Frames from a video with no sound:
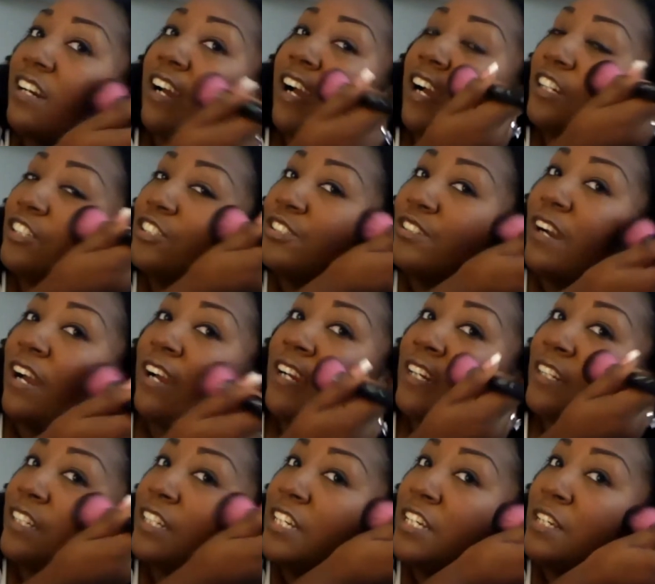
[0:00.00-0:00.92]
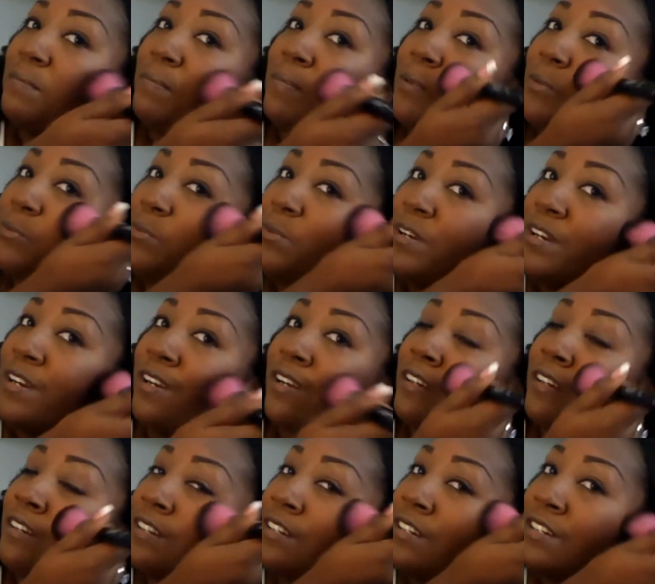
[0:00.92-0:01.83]
I try and keep it
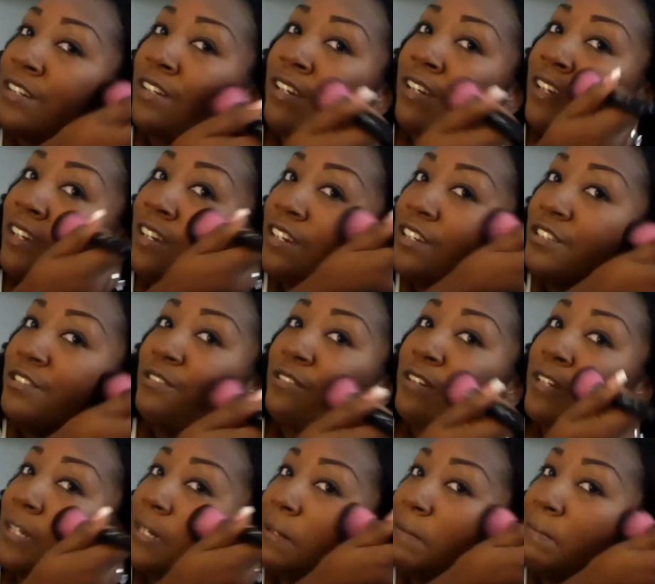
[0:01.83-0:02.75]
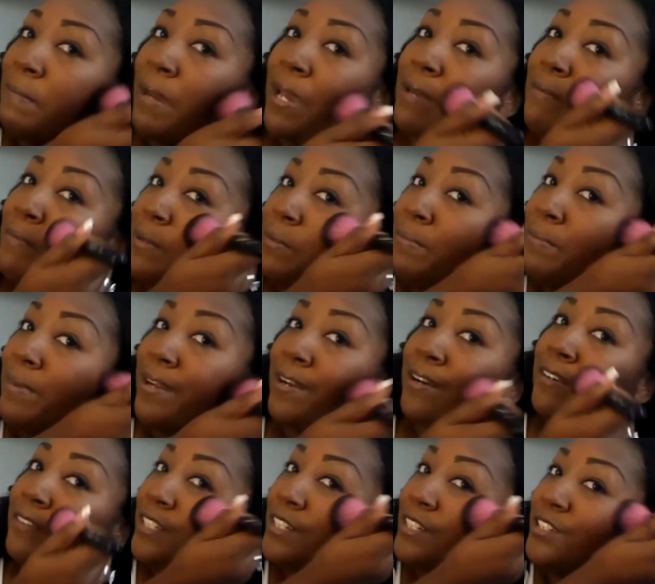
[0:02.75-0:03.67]
where you can maybe
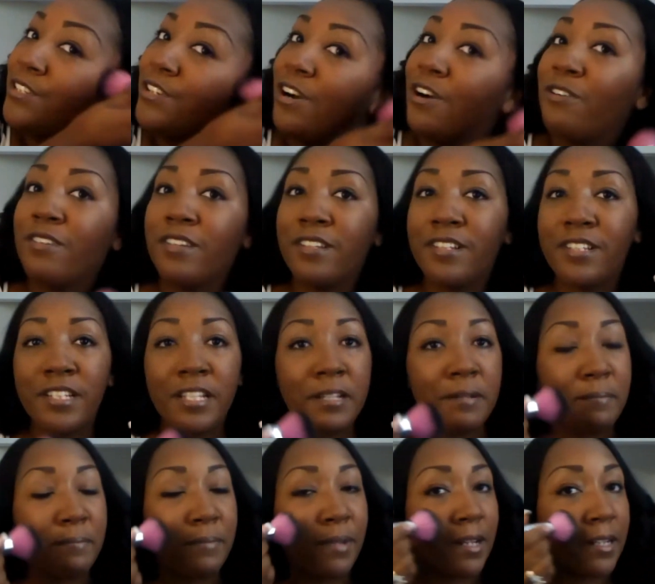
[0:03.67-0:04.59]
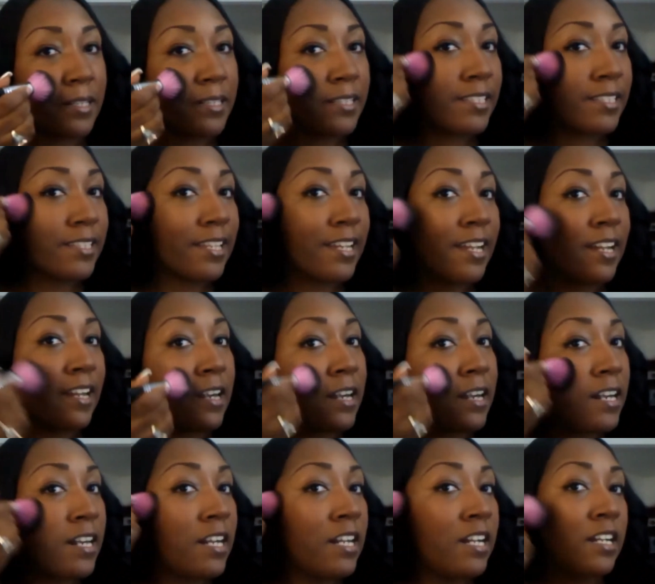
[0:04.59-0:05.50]
barely notice it, but it's there
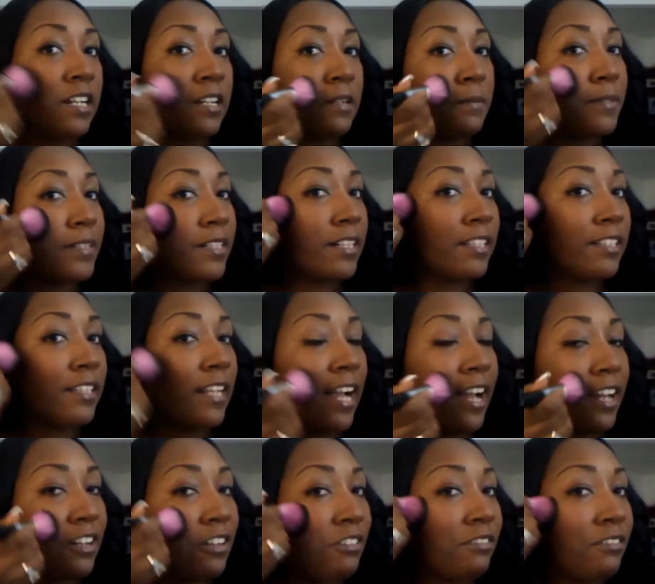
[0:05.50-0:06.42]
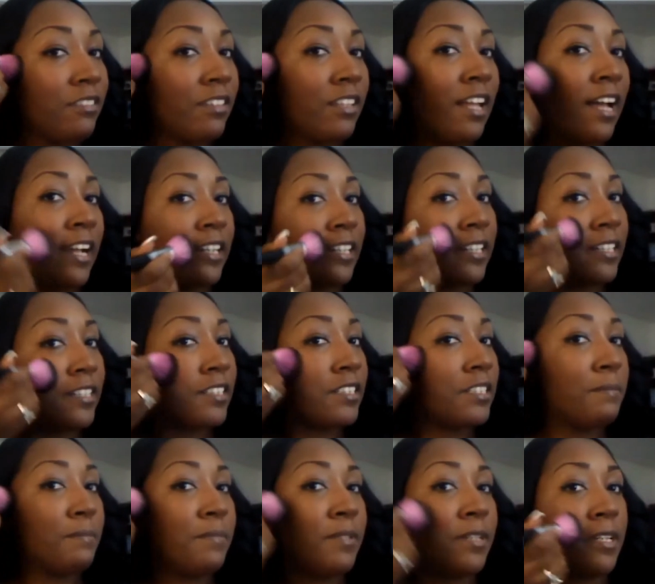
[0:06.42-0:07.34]
because I don't like it
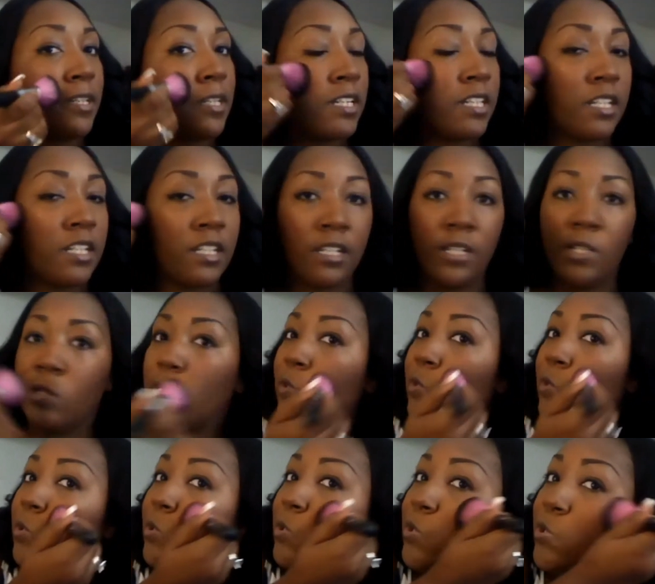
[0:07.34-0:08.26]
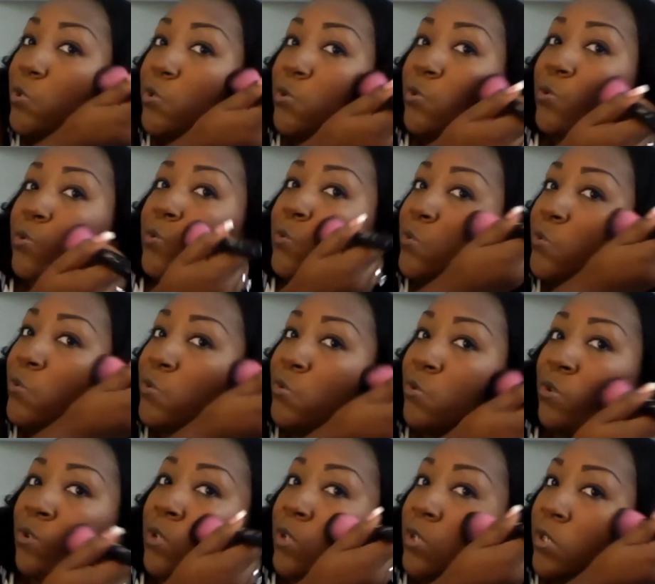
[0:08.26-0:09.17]
to be too
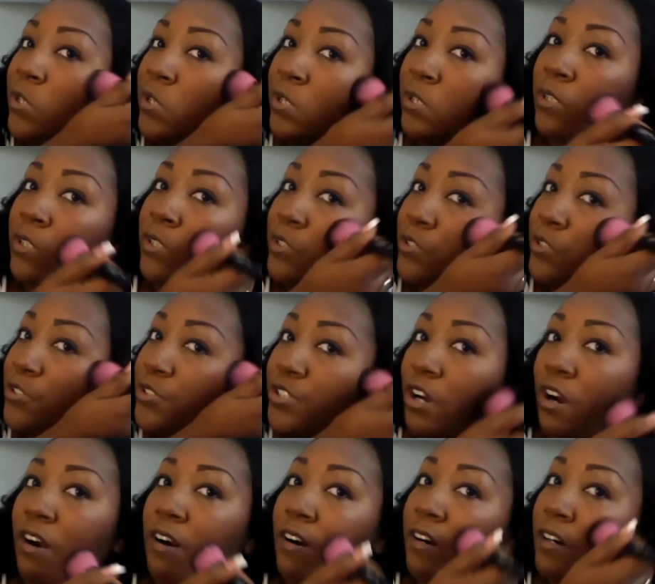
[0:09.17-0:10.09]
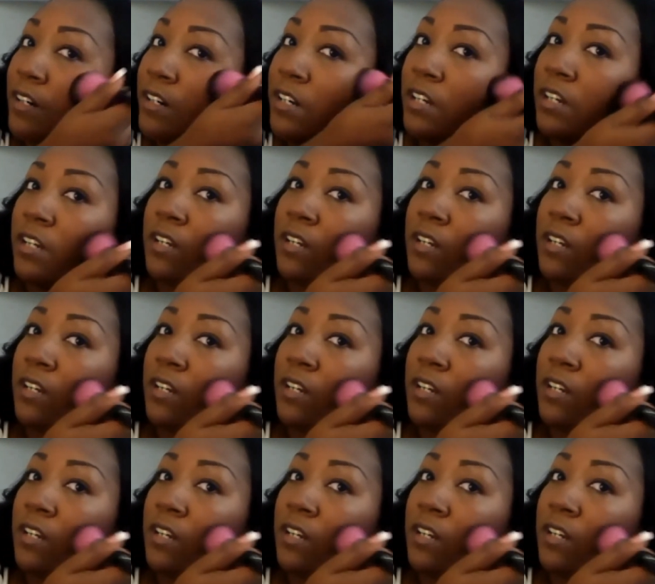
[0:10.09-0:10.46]
dark.